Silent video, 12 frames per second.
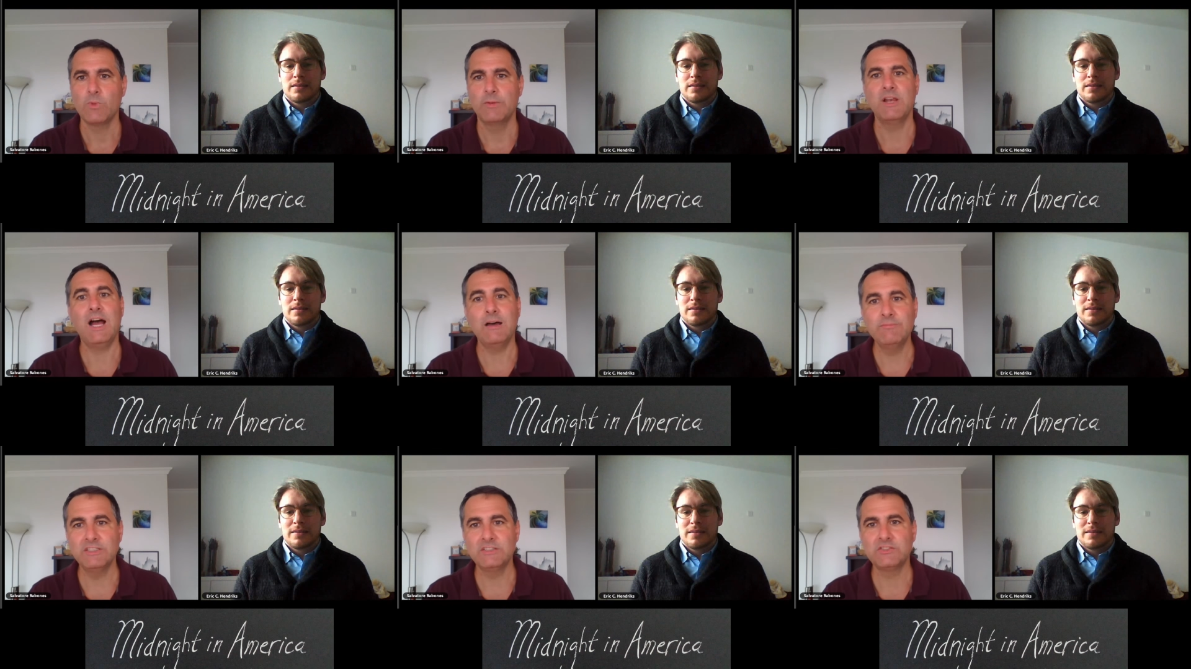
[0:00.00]
Speaker 1: I mean,
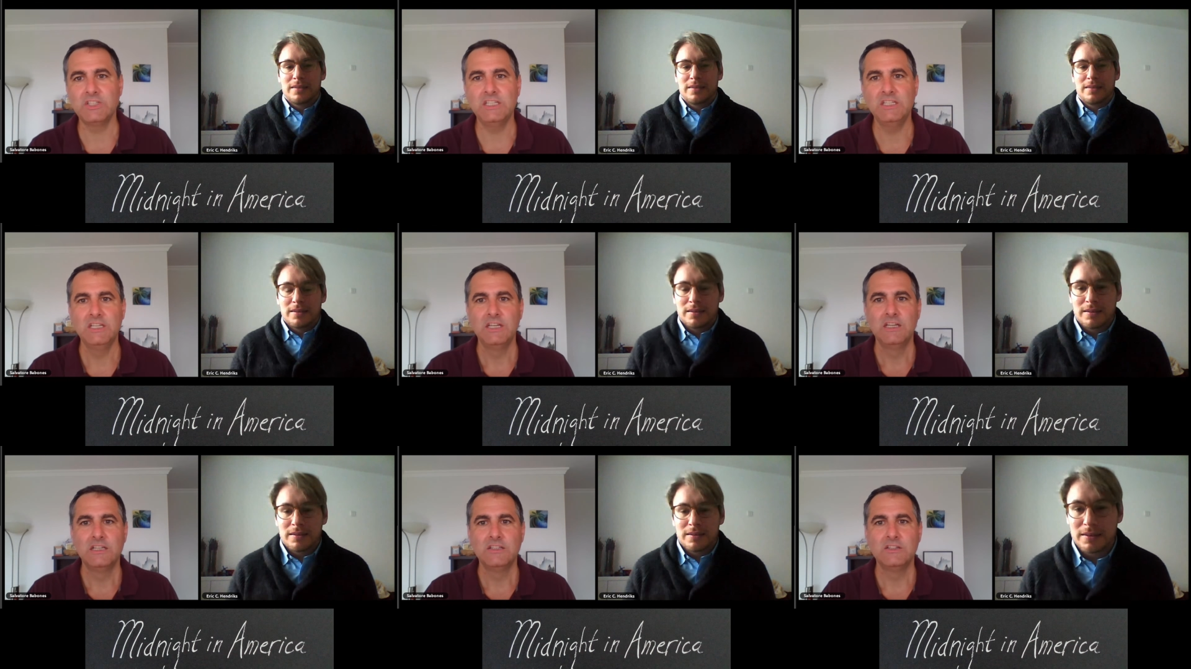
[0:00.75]
obviously,
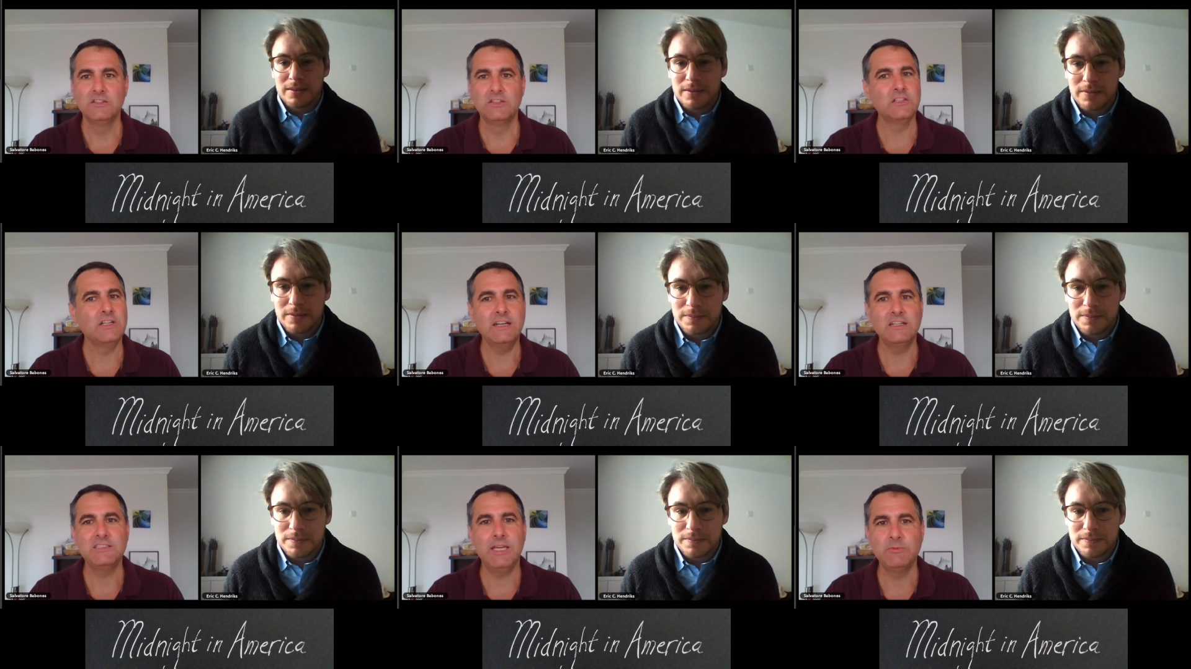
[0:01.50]
they're
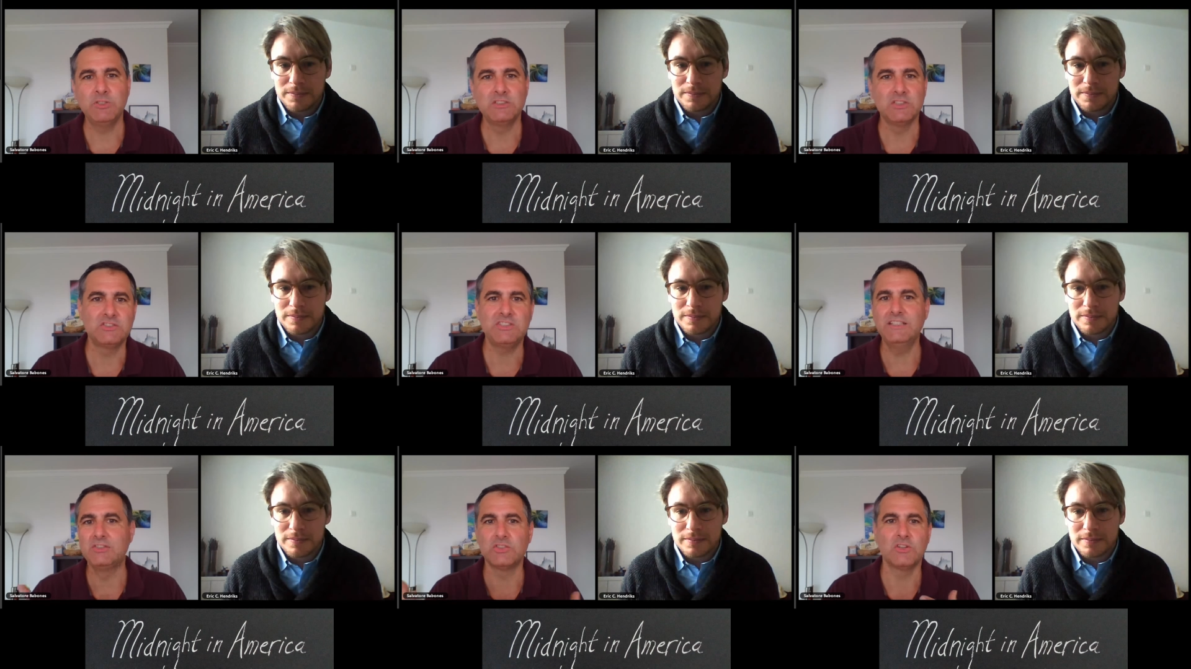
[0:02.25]
not attempting to
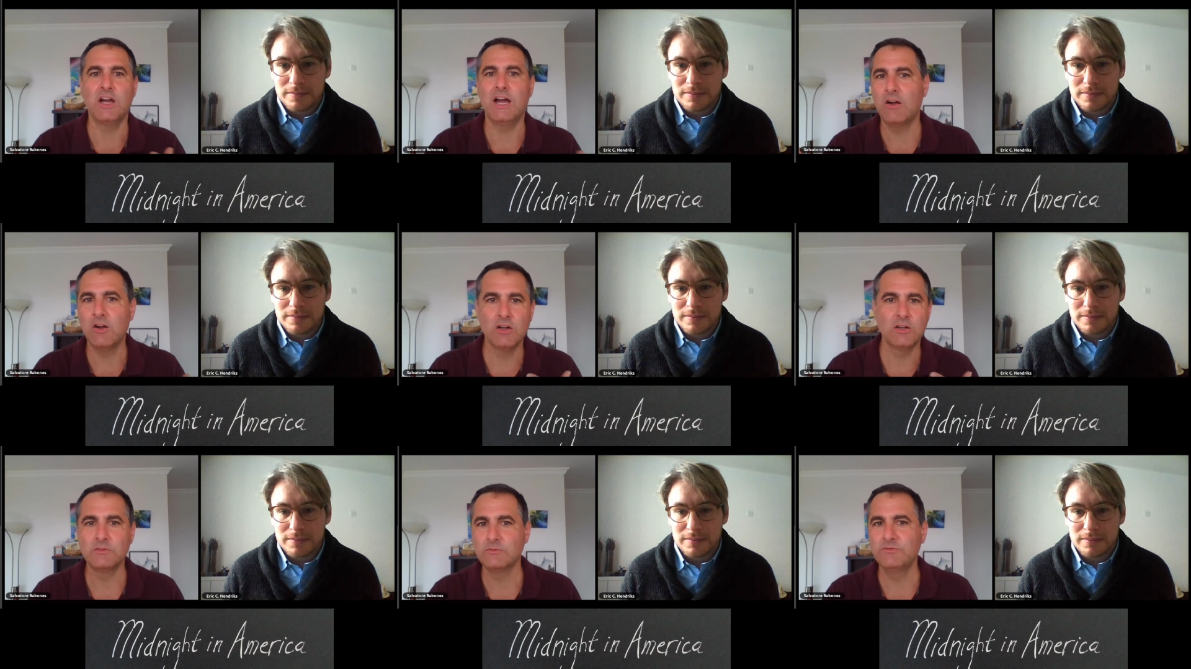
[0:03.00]
censor
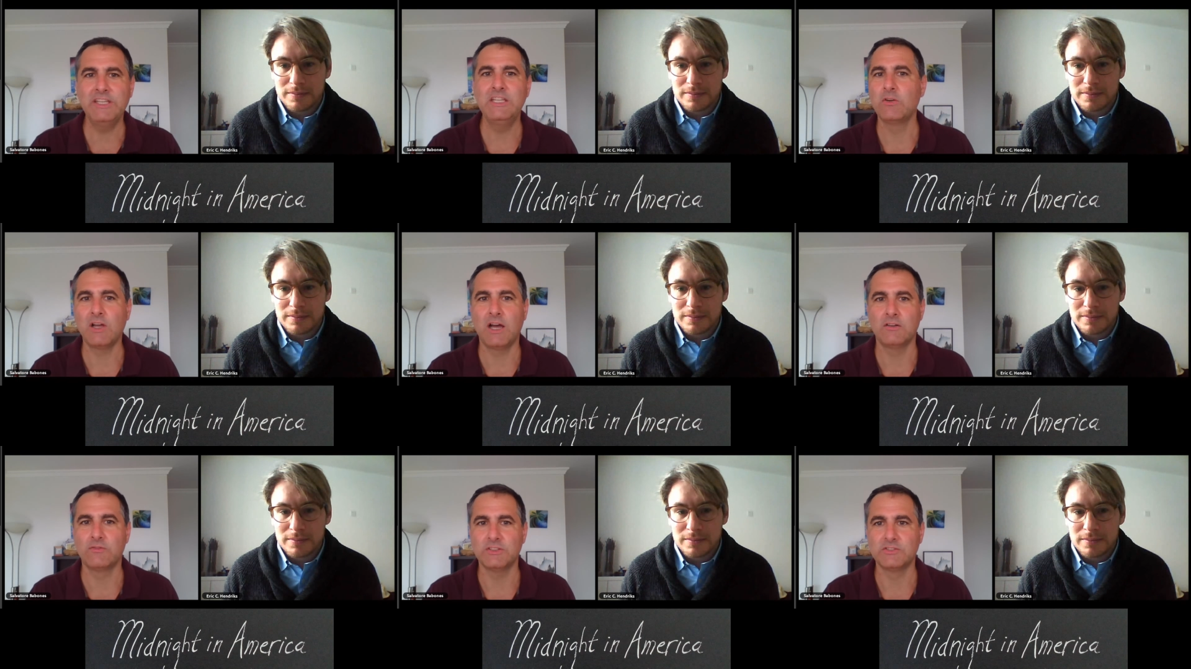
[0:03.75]
our video
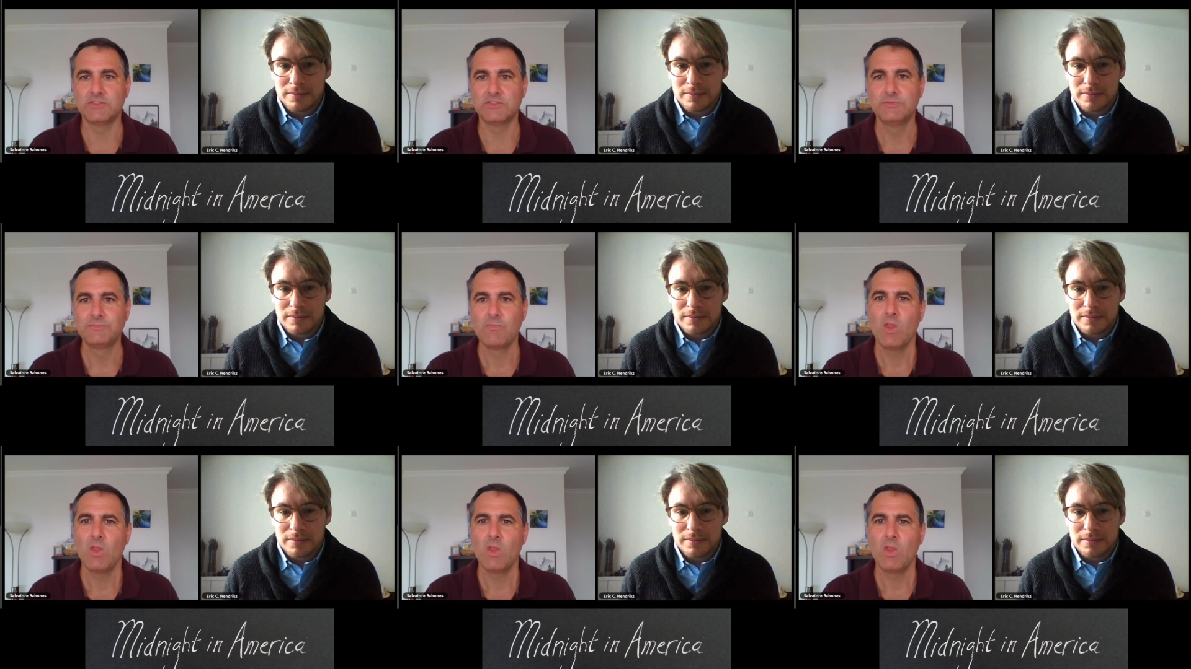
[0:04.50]
conference.